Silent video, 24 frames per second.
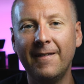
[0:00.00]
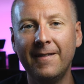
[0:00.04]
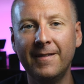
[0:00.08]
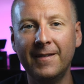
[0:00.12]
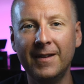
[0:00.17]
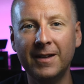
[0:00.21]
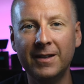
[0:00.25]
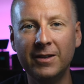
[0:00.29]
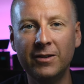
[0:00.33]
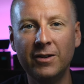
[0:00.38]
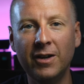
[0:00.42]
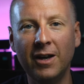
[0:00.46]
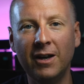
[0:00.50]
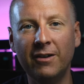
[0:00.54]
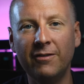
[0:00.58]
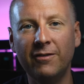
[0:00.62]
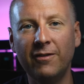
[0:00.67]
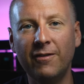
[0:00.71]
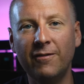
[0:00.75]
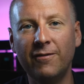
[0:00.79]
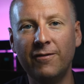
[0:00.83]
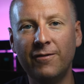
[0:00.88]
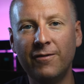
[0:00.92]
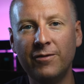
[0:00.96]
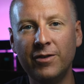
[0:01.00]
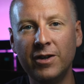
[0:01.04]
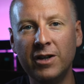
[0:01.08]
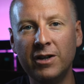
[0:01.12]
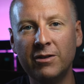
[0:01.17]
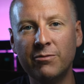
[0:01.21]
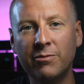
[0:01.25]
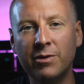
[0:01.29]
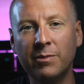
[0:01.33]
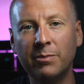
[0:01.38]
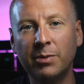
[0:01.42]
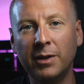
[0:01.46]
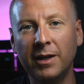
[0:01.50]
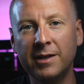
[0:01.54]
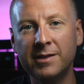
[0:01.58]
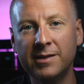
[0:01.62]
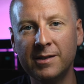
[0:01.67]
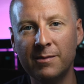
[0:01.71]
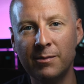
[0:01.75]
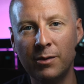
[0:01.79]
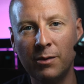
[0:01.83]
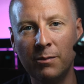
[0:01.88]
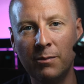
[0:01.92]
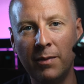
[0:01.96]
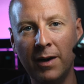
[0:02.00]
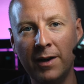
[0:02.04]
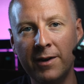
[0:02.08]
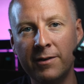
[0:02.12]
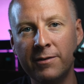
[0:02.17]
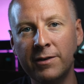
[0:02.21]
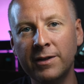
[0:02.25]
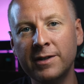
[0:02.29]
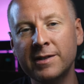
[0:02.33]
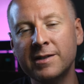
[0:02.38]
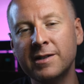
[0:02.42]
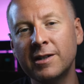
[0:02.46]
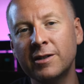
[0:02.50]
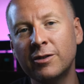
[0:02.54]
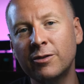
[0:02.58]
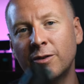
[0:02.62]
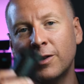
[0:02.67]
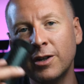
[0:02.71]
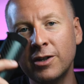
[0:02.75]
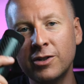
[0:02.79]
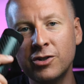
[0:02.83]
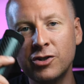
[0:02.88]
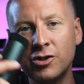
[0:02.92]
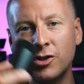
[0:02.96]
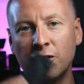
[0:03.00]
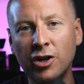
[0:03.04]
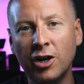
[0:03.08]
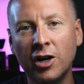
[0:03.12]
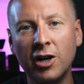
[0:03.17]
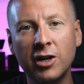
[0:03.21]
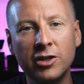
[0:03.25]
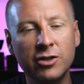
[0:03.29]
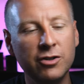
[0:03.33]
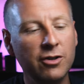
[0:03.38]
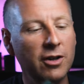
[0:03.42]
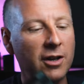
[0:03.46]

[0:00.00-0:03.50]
that you have free replaceable batteries that you can charge.